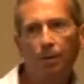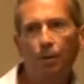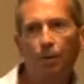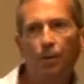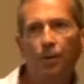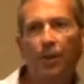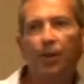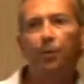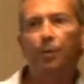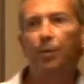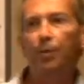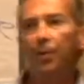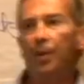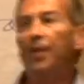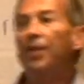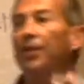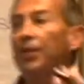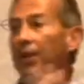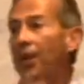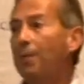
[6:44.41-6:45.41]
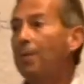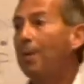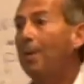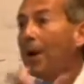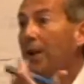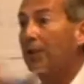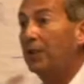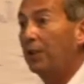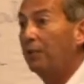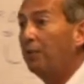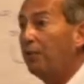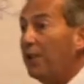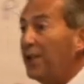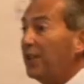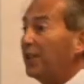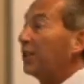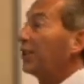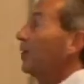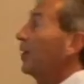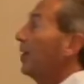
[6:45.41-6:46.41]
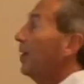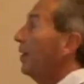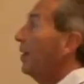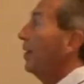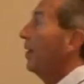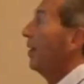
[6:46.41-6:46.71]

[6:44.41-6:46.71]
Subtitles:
or this would be the same amount of risk